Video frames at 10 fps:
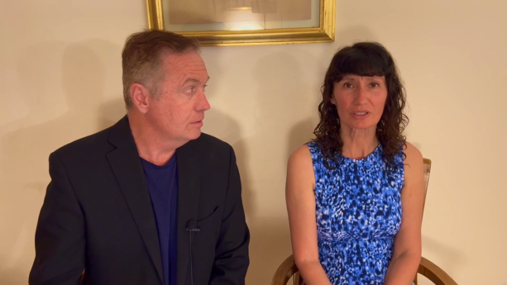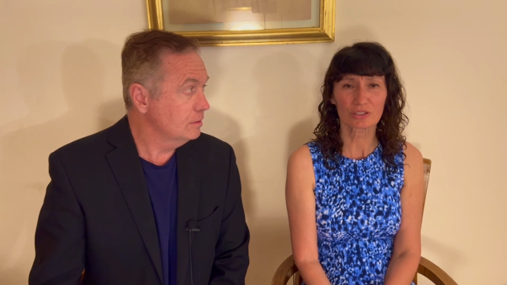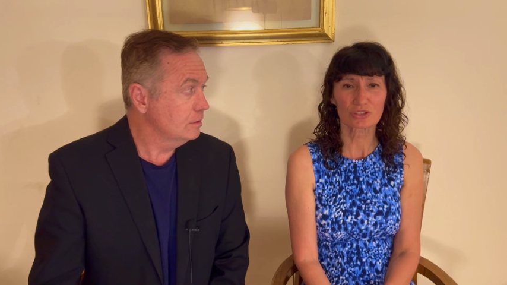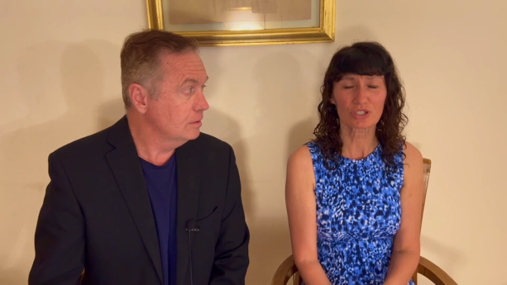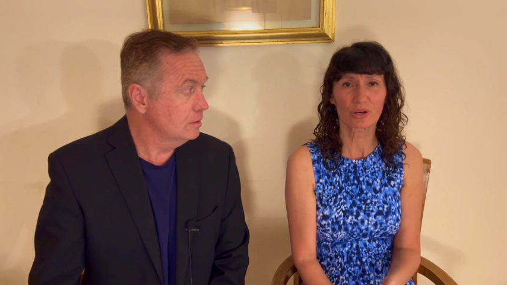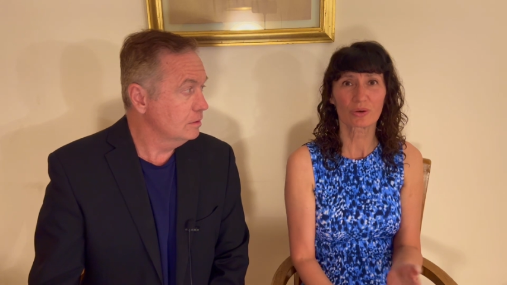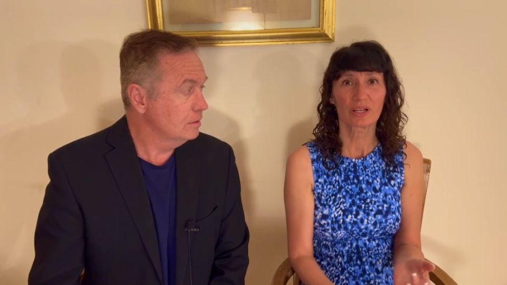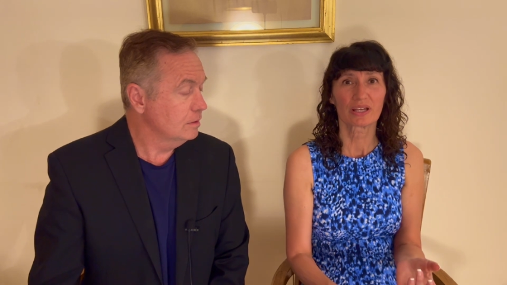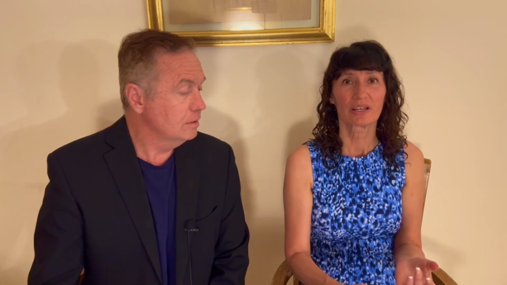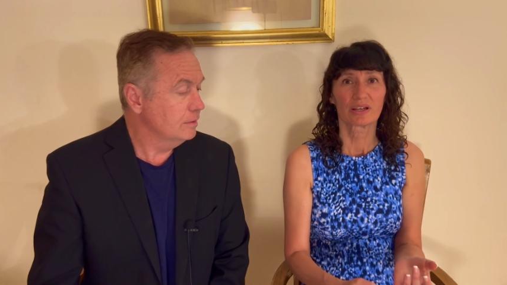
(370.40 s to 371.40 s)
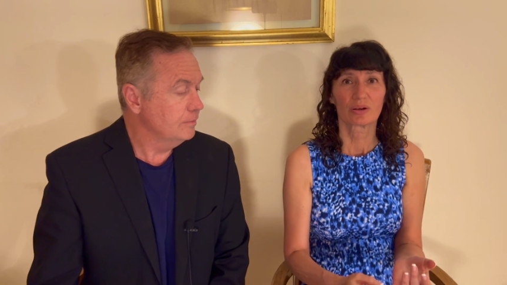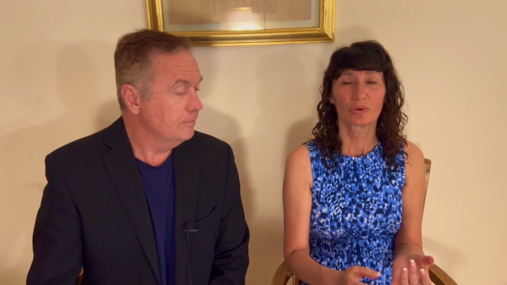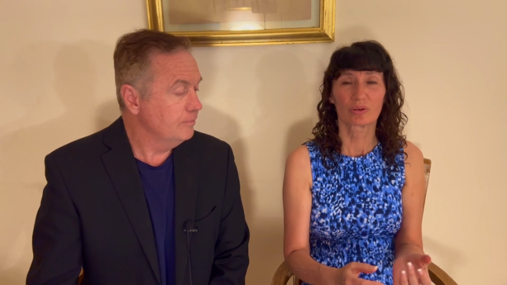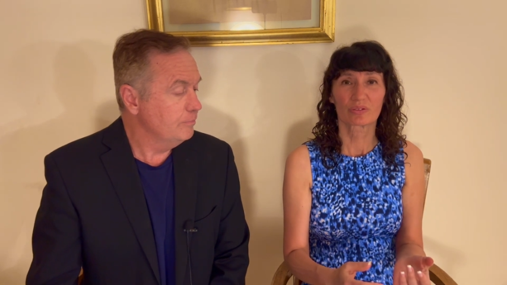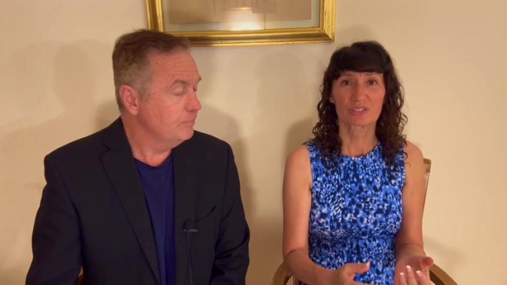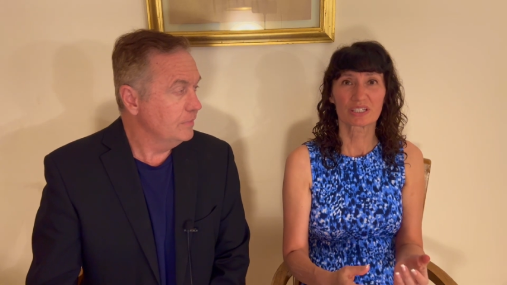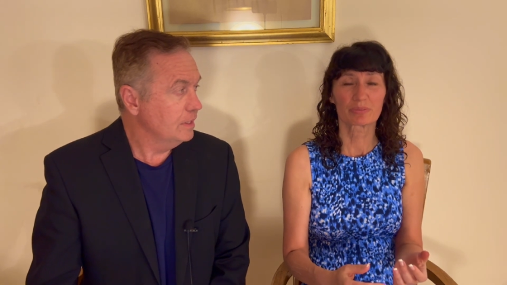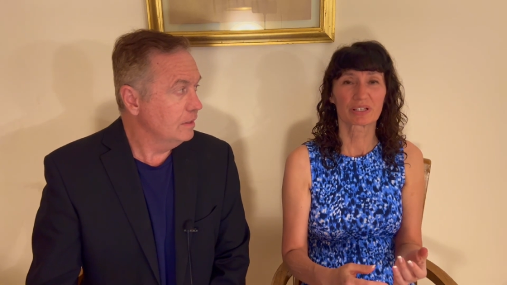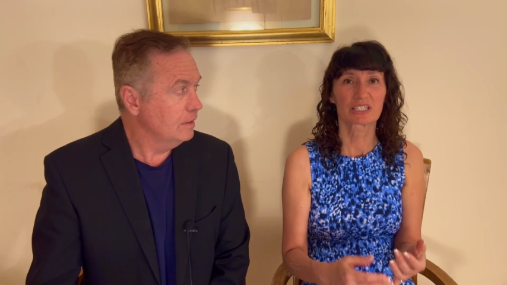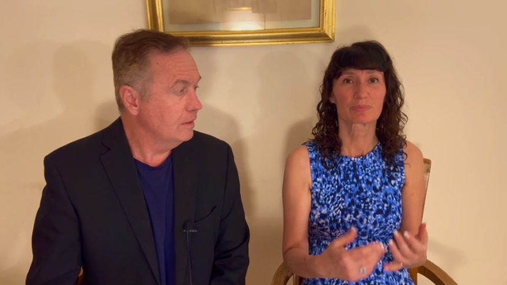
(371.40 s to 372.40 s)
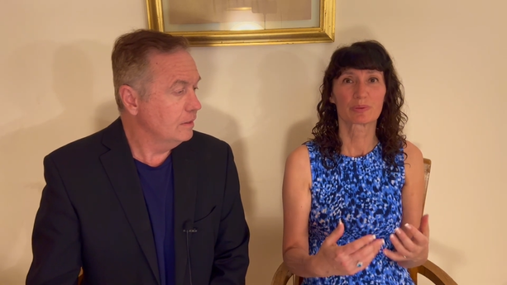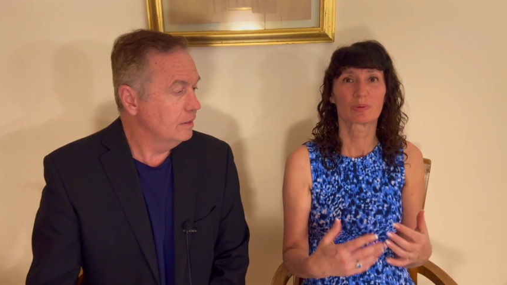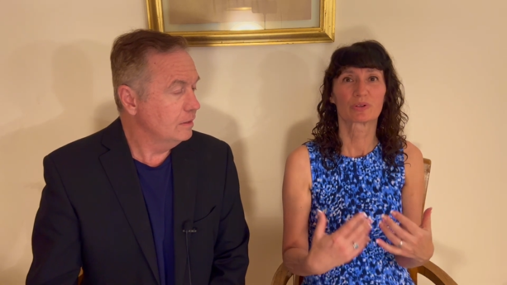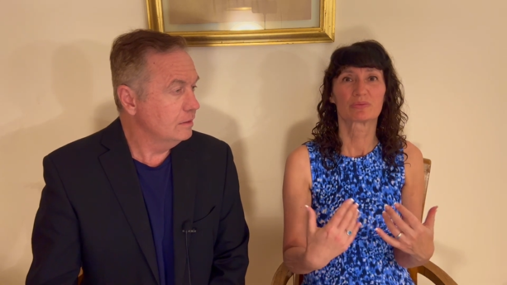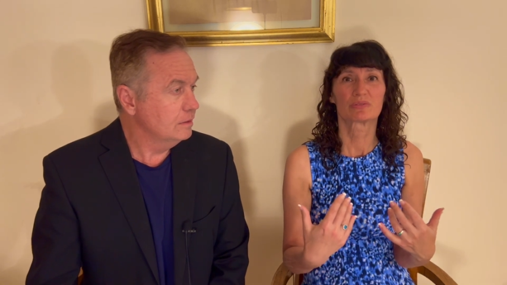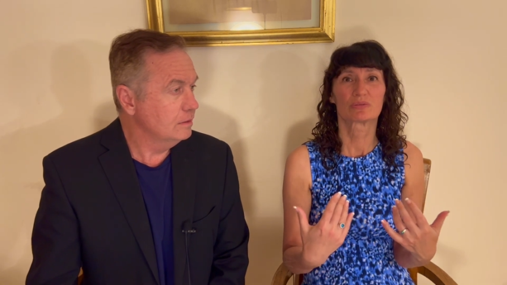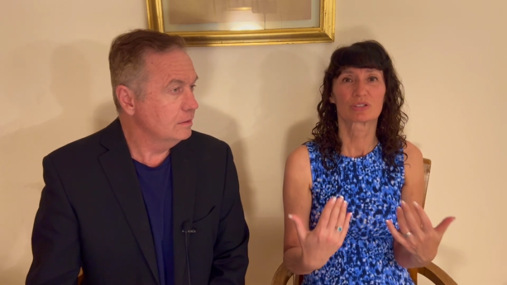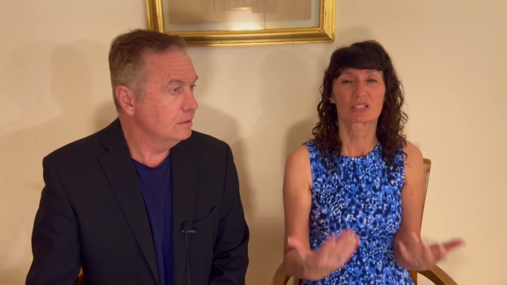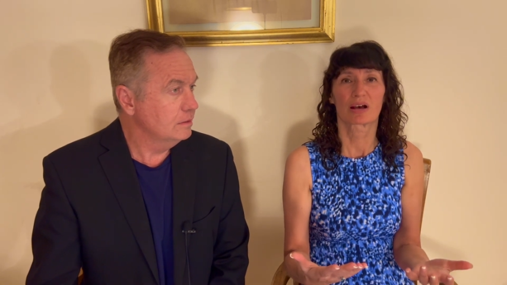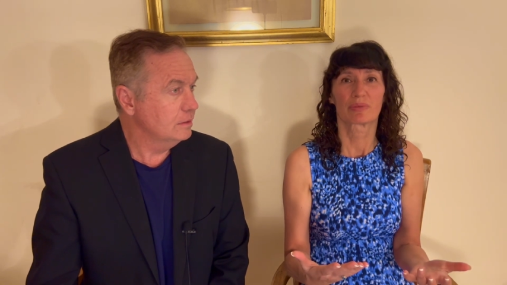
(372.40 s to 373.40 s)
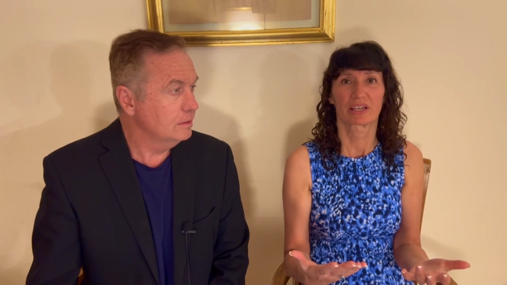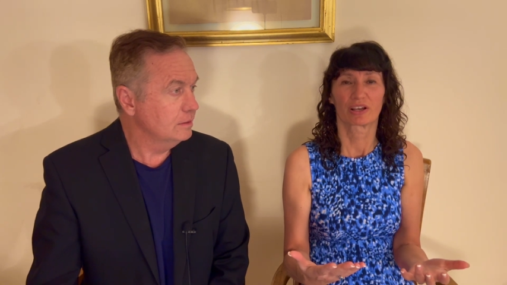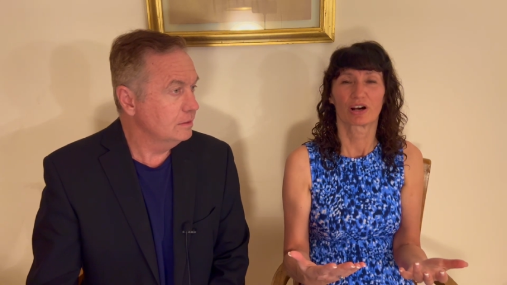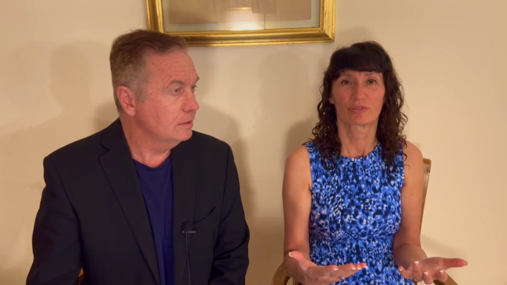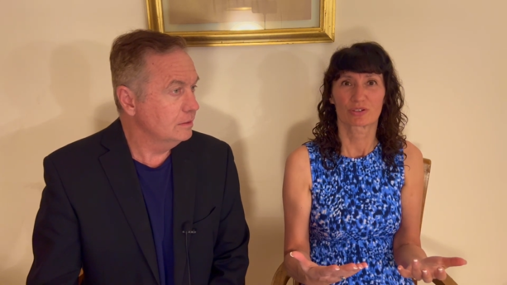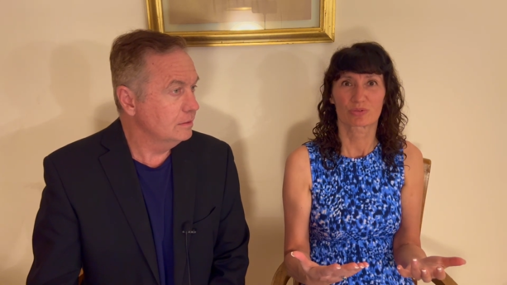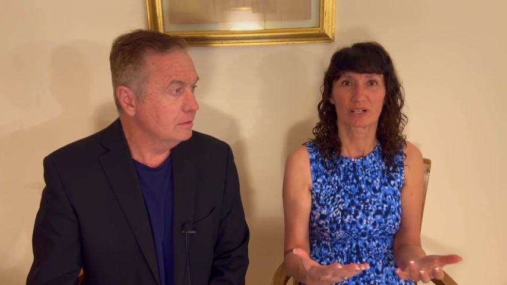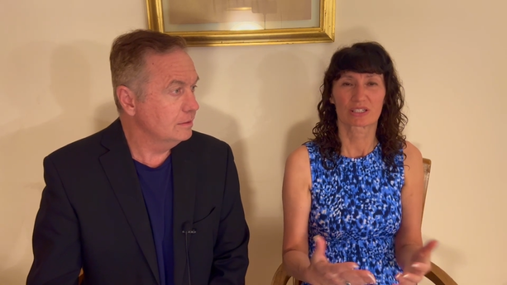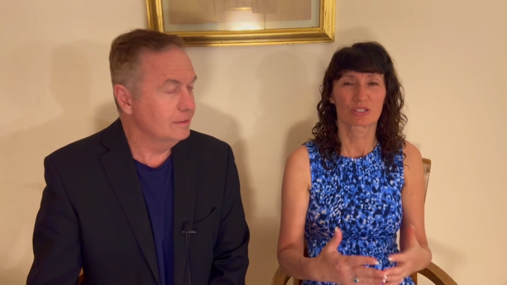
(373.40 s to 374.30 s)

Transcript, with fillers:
Speaker 1: So we would have seen it because people would, would stop making offers, right?